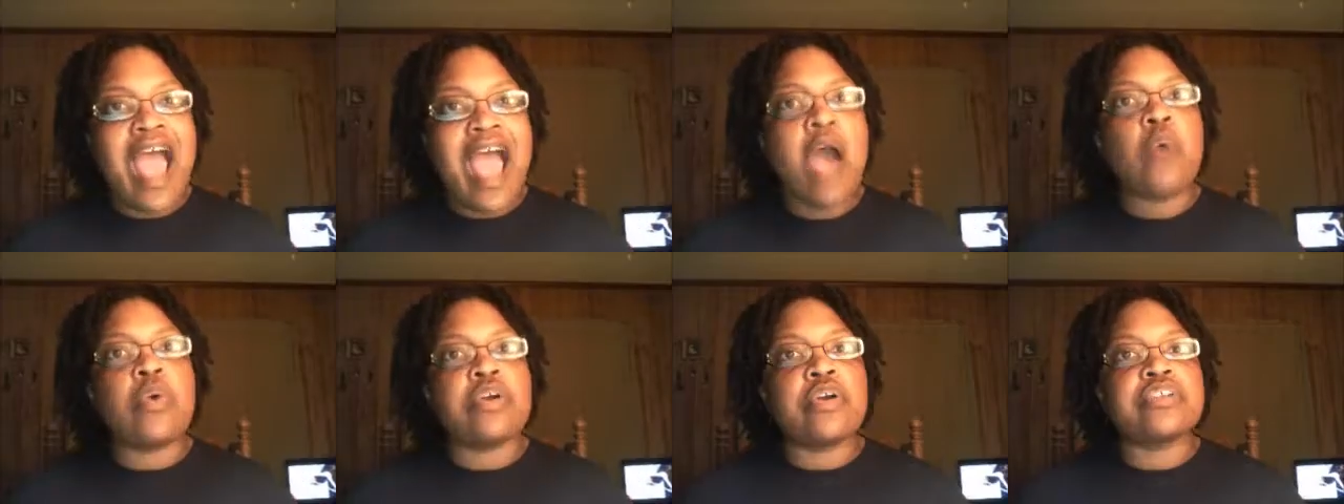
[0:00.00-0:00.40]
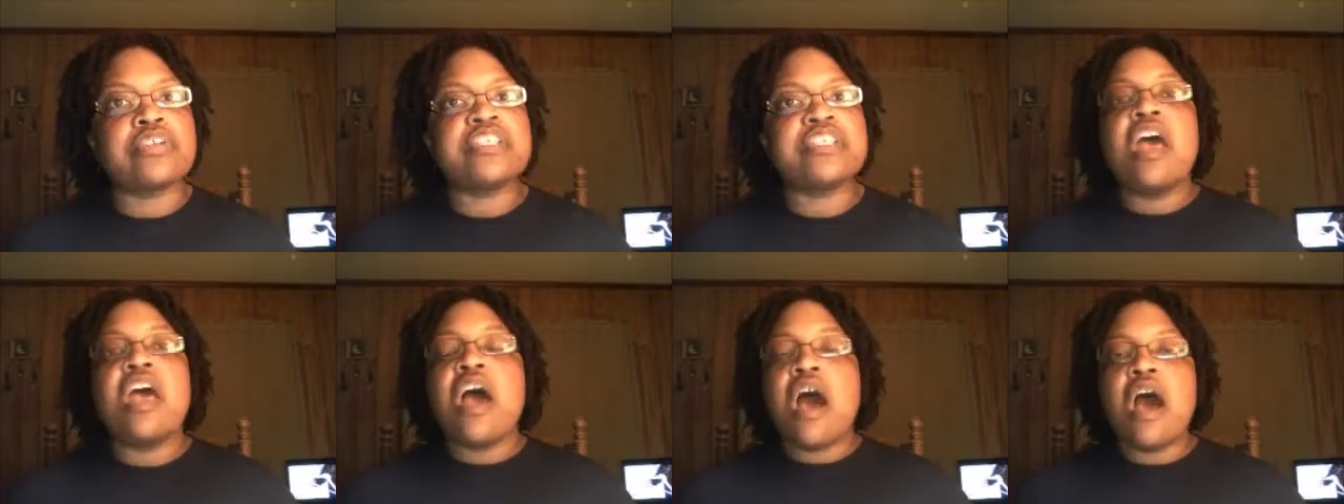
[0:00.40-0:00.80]

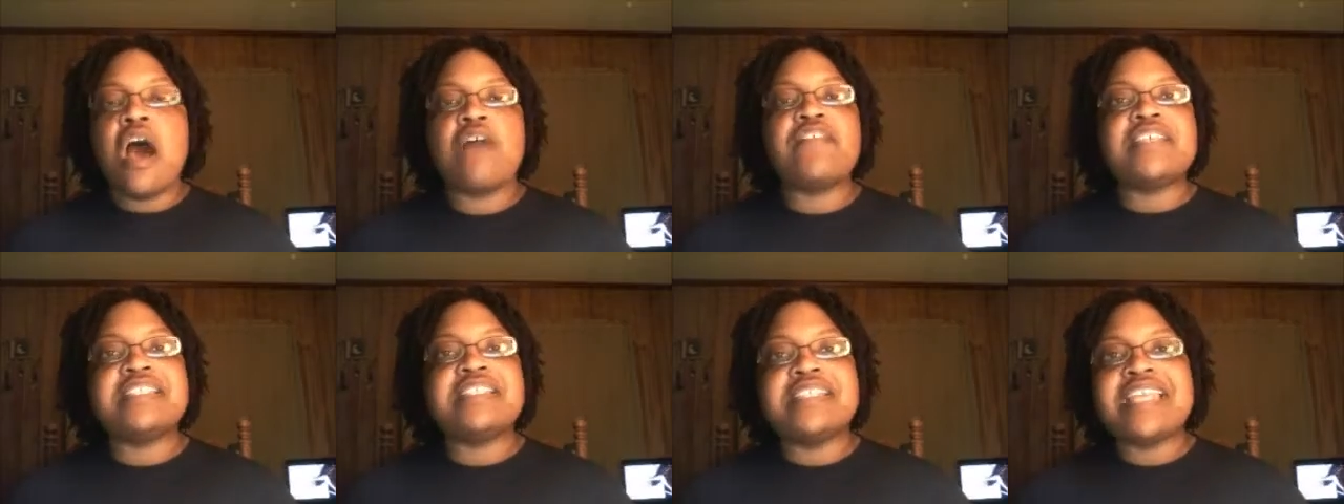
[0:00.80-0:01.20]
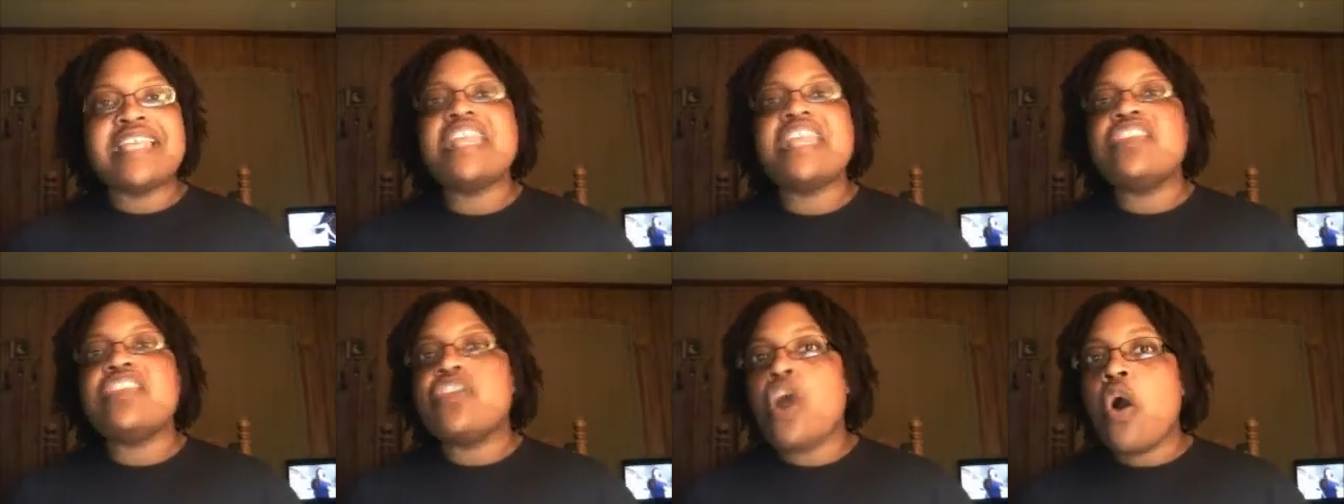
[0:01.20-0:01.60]
hours of his
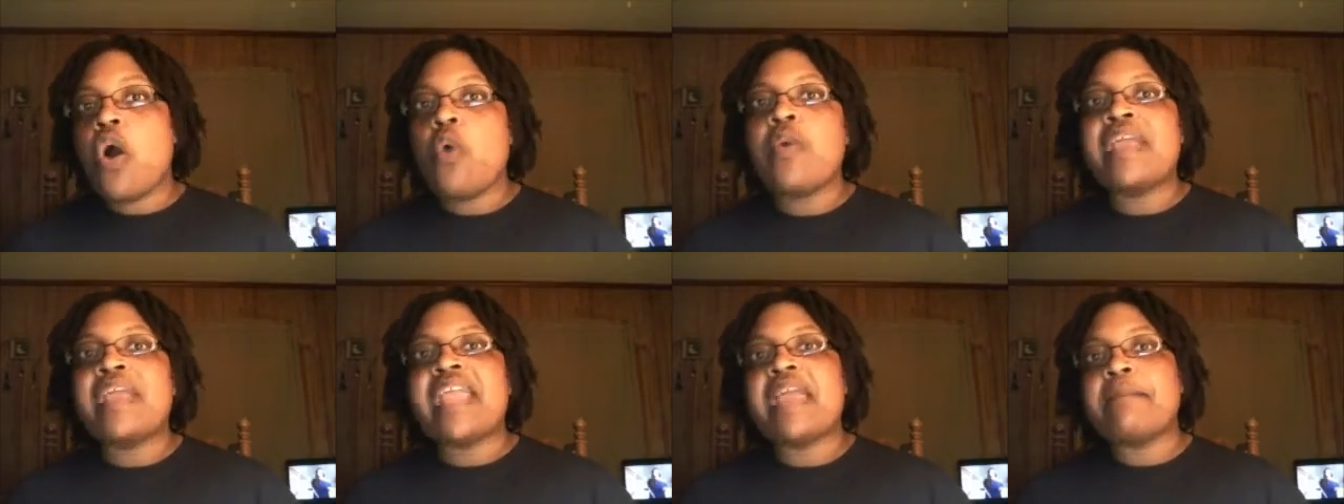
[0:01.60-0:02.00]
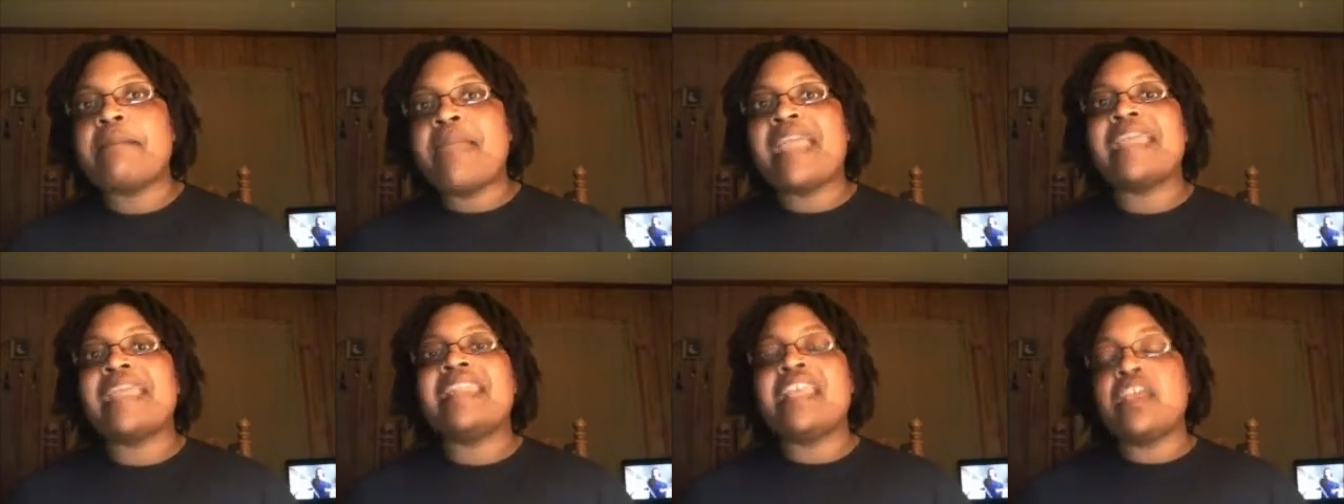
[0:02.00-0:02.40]
knee knowing and
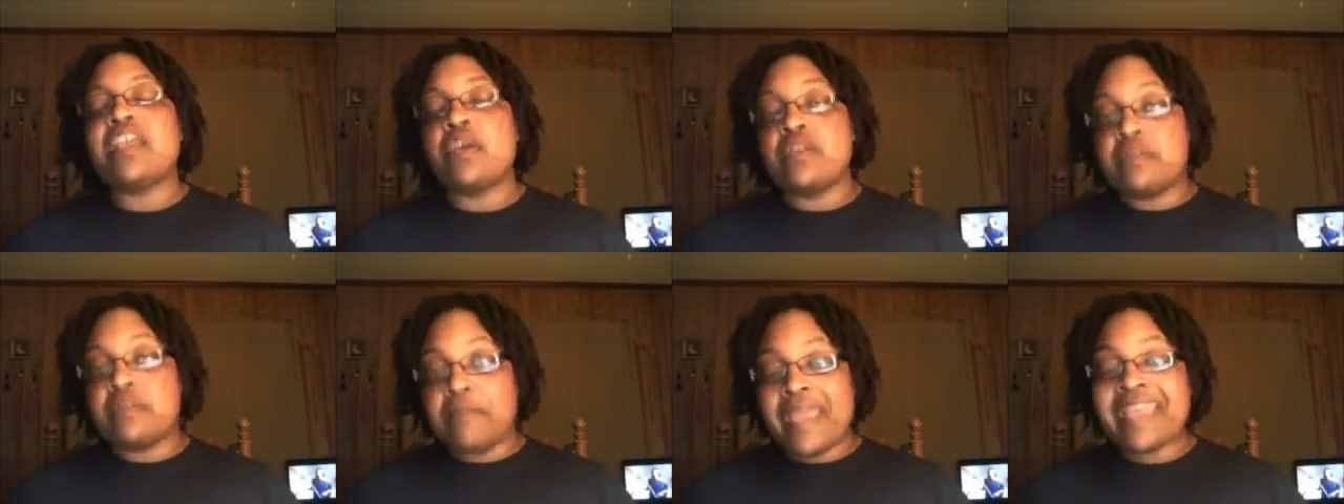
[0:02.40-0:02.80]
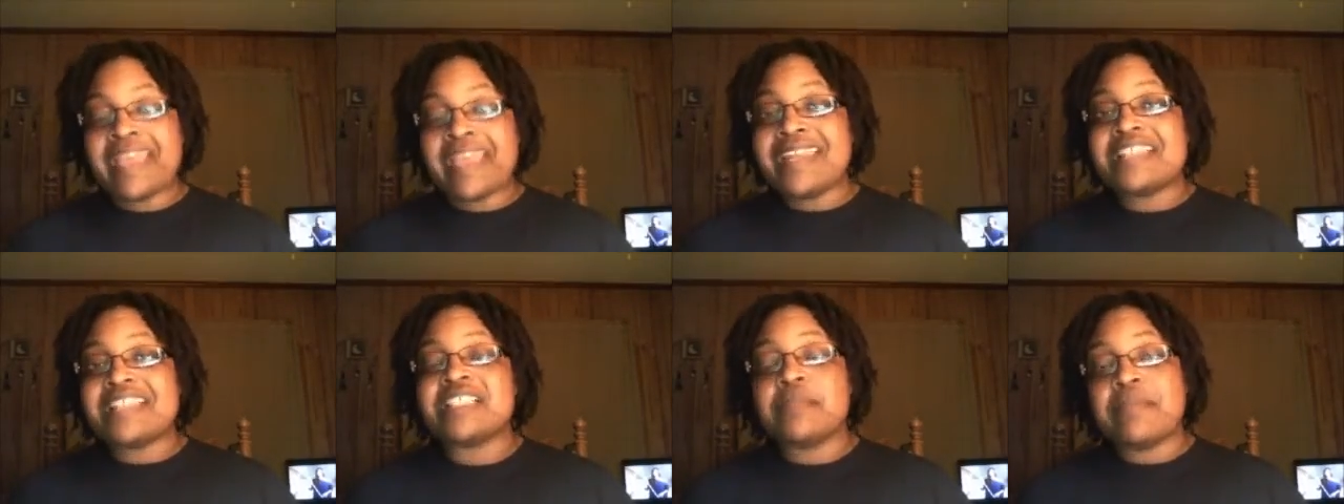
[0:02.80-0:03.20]
making
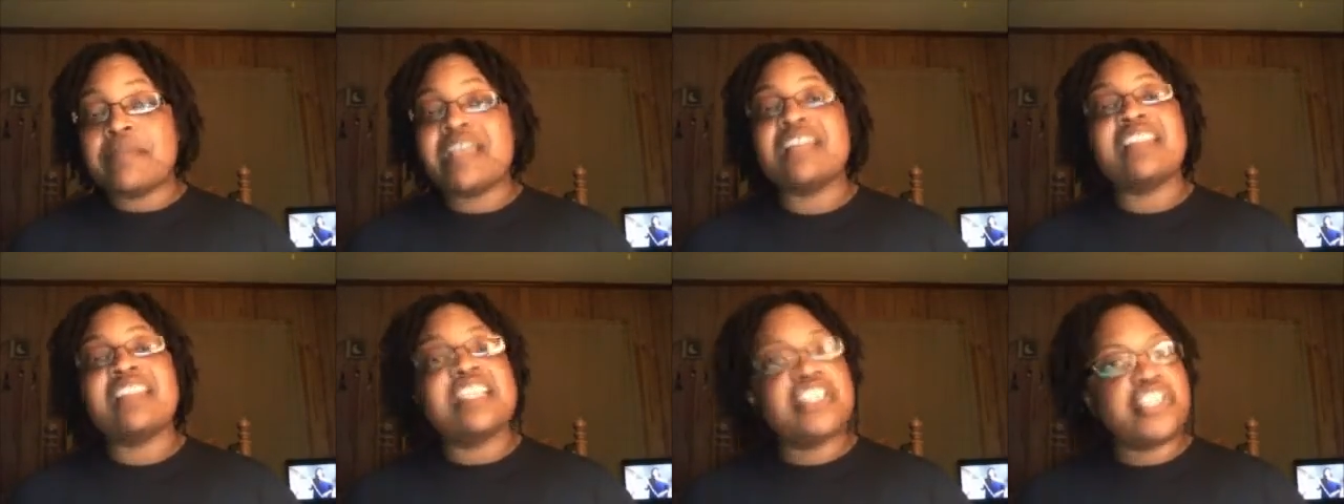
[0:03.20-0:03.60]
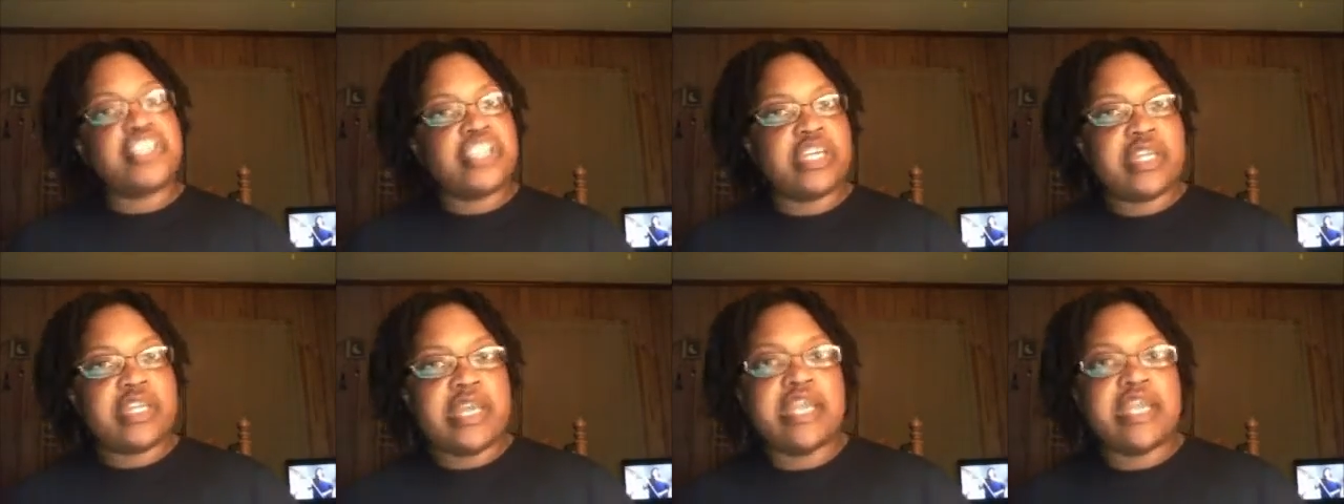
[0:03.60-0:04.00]
it to be a
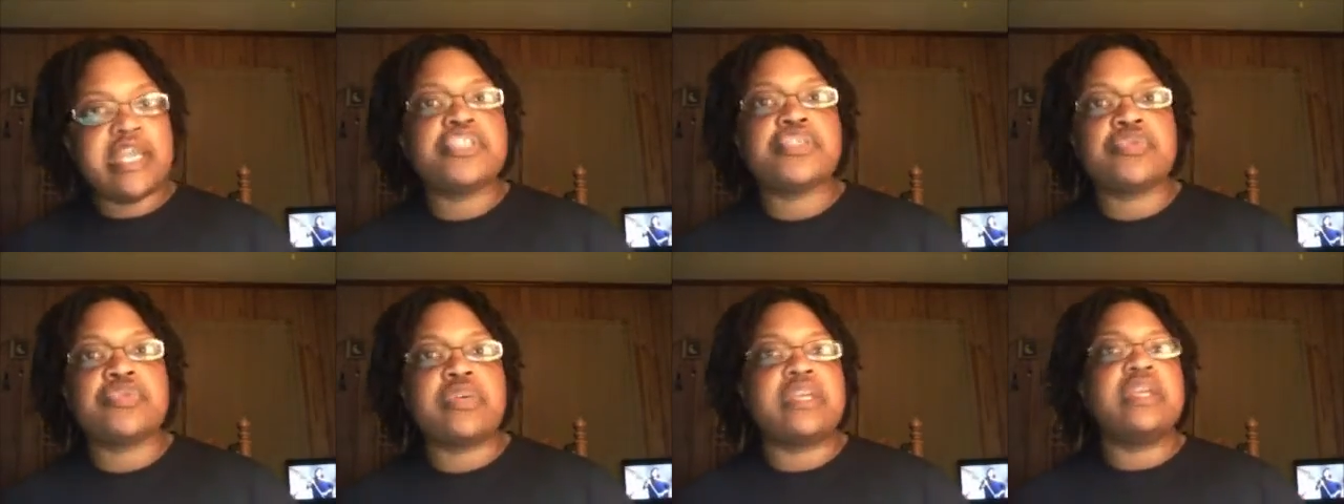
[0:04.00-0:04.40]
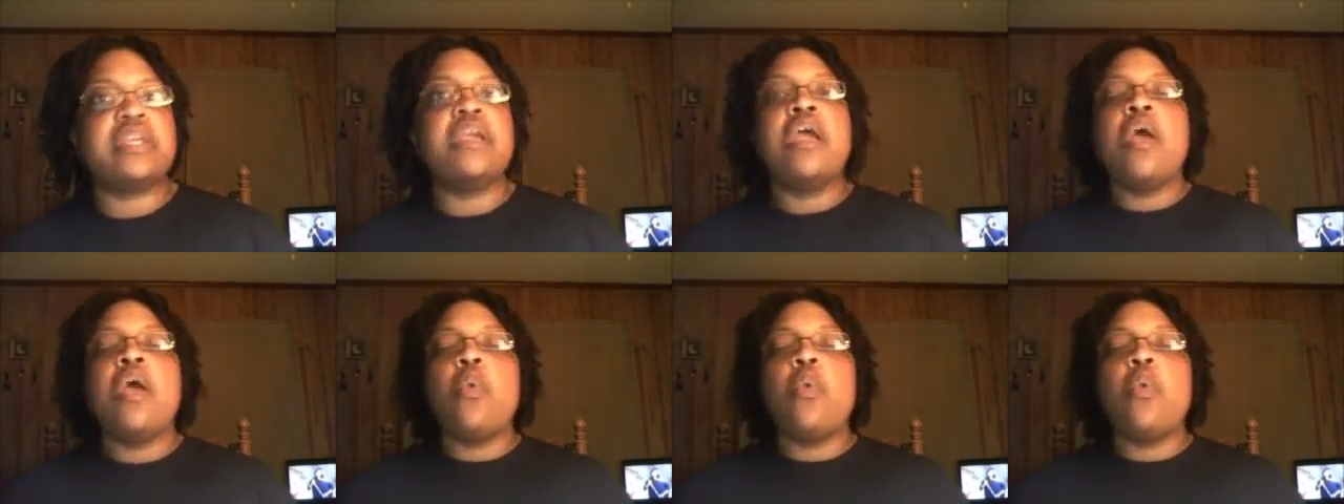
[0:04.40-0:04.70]
legit injury.